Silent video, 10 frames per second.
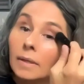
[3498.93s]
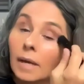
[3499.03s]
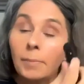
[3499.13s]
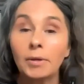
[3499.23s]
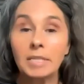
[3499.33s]

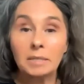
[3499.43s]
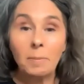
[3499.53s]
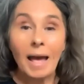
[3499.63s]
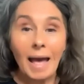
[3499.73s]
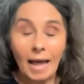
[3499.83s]
Because it's
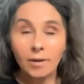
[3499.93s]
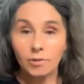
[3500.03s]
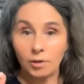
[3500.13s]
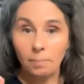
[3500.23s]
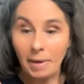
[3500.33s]
powder,
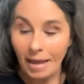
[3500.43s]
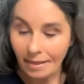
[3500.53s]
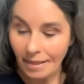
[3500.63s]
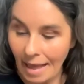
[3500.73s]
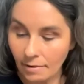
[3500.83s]
it'll make
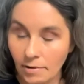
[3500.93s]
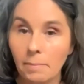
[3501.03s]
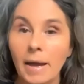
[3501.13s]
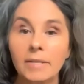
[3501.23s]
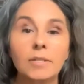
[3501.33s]
the area
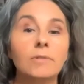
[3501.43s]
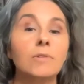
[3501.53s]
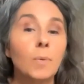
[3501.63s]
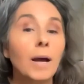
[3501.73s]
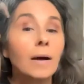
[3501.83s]
matter as
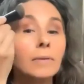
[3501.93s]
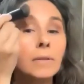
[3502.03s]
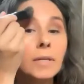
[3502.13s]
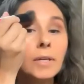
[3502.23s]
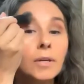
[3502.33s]
well.
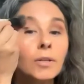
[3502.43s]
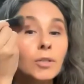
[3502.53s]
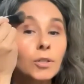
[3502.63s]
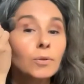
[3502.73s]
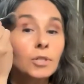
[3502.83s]

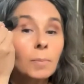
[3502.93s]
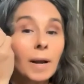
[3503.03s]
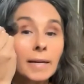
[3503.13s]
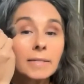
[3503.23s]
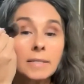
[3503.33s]
Use your
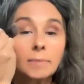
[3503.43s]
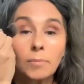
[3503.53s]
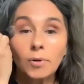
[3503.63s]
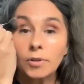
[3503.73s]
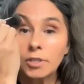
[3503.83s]
blending
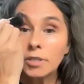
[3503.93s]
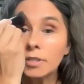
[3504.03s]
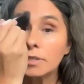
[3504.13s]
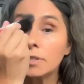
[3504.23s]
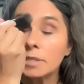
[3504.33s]
brush
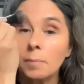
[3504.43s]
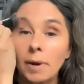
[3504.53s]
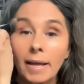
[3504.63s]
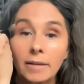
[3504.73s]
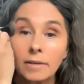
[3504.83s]
just to
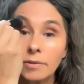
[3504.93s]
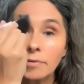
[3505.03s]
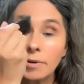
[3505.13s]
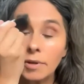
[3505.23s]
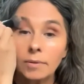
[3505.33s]
blend
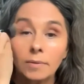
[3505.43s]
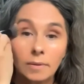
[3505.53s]
through.